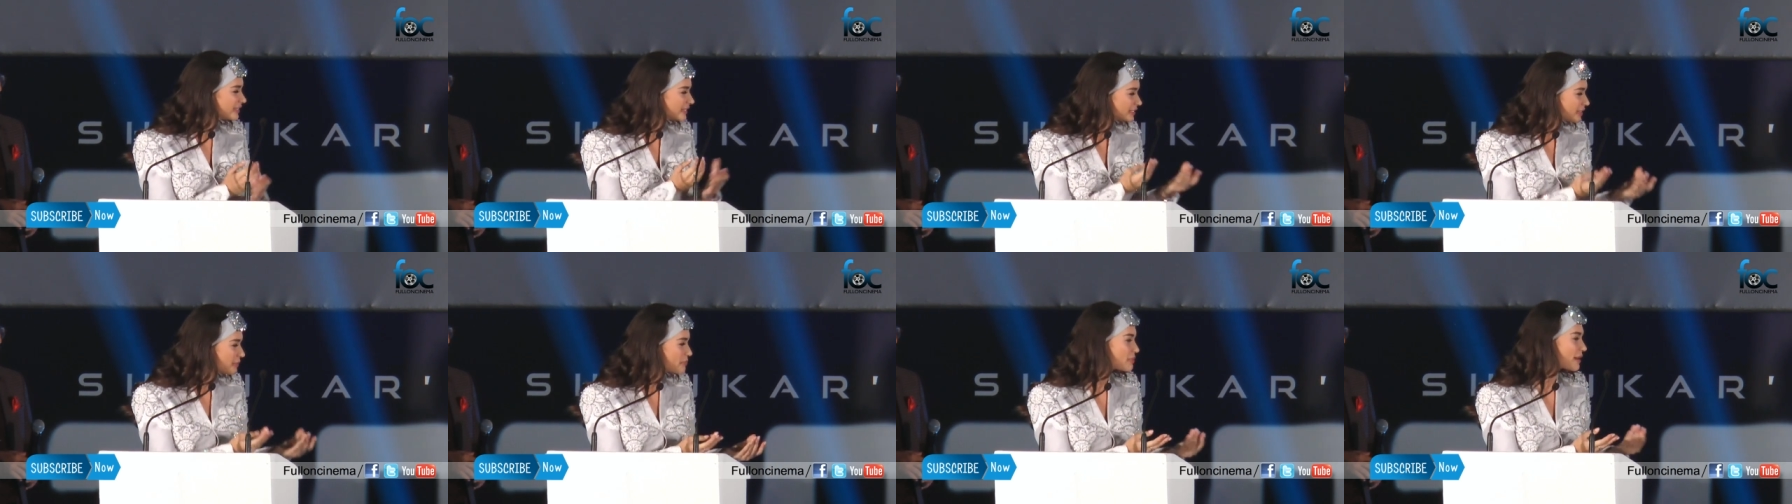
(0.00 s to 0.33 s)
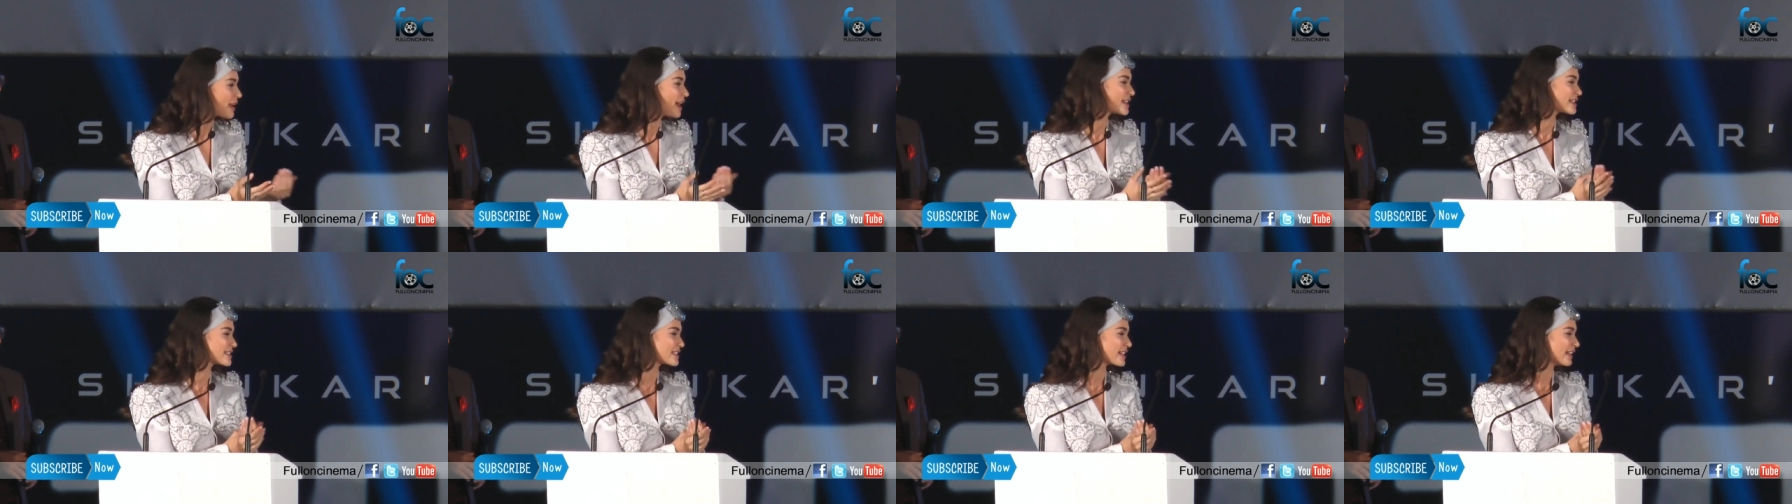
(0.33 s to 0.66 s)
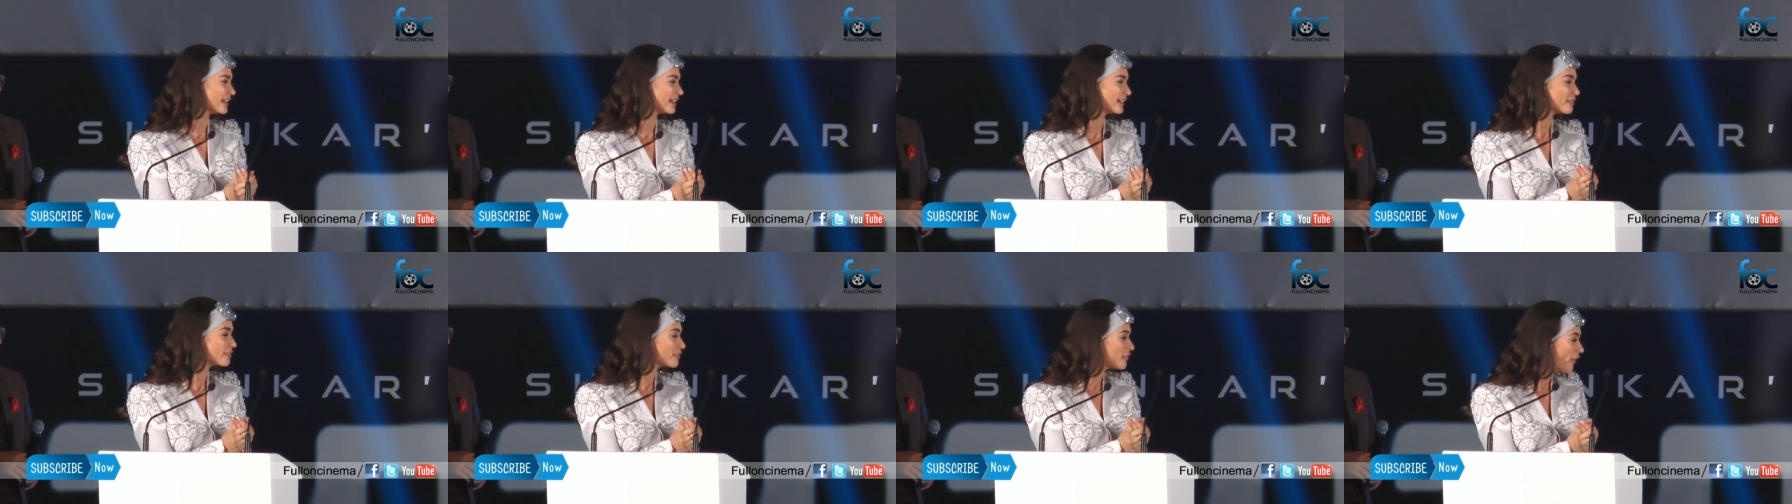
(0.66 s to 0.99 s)
it's a
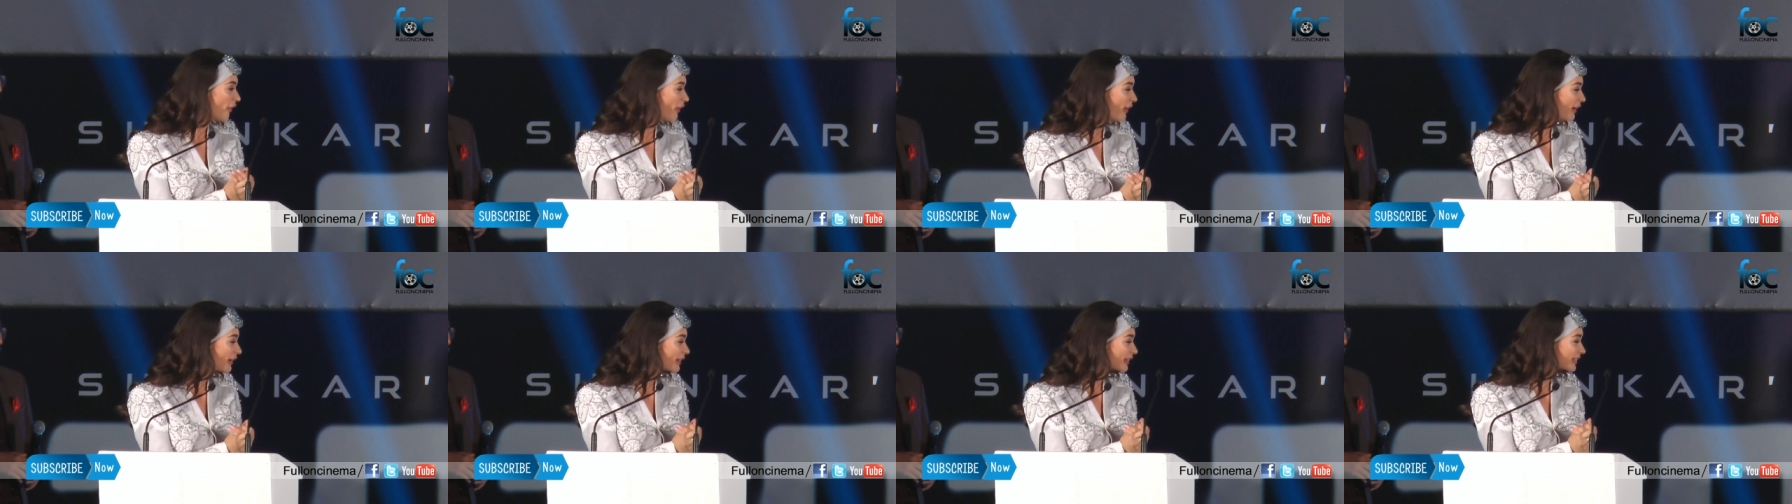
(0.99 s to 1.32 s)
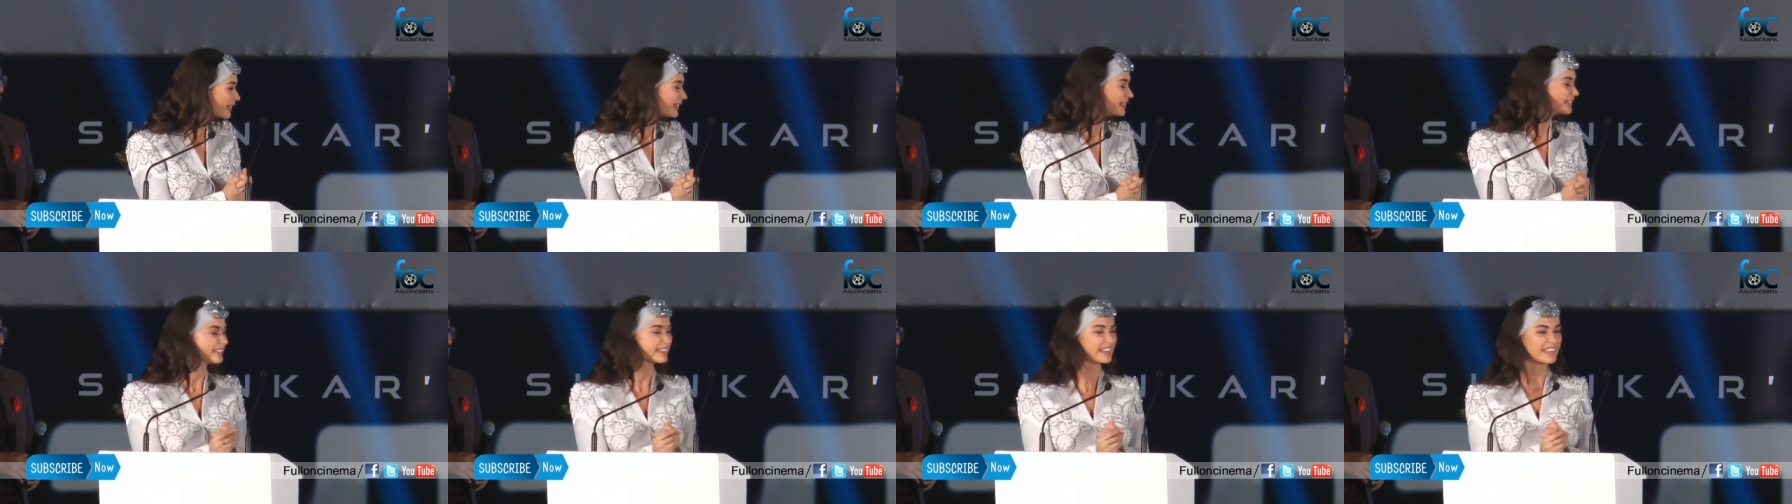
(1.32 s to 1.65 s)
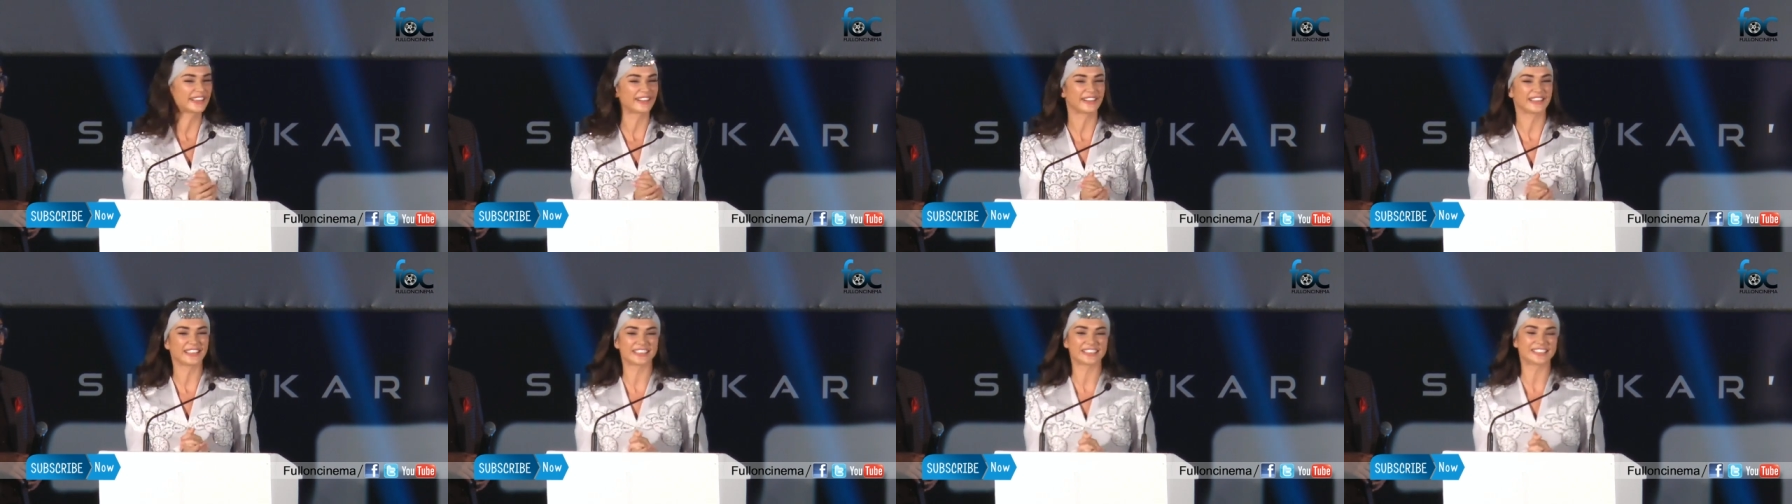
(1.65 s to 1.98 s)
pleasure. Fourth? Oh my
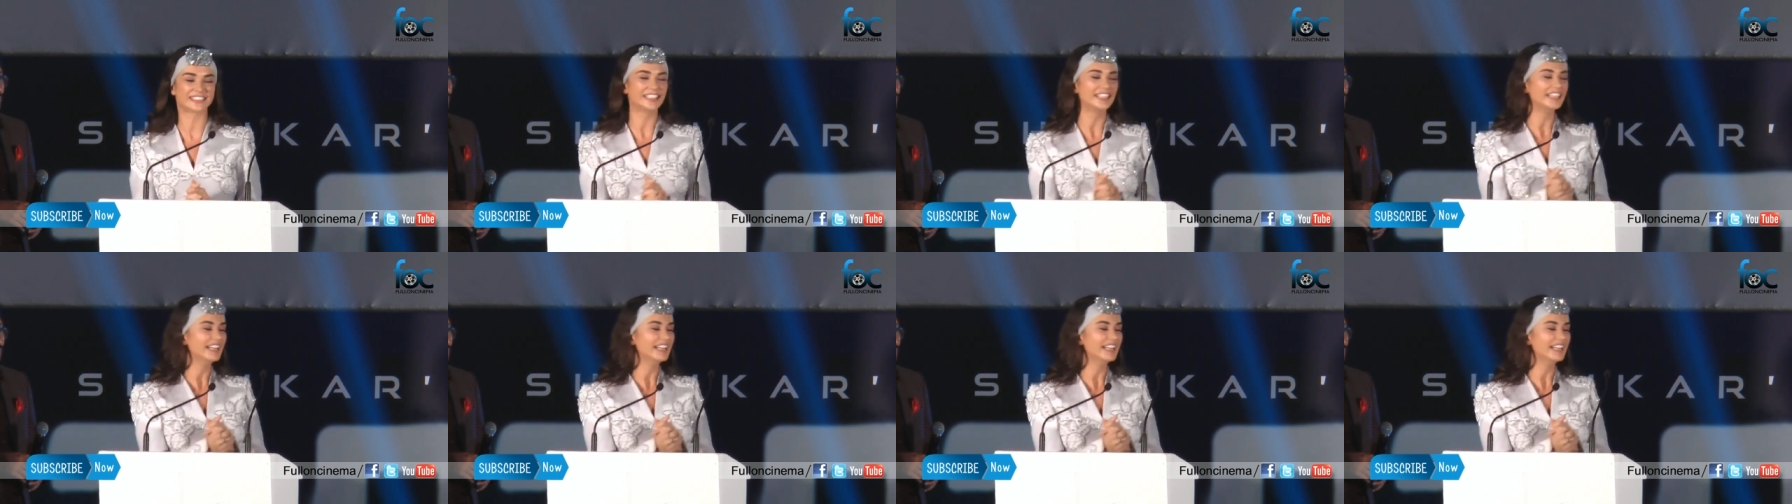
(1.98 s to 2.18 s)
gosh.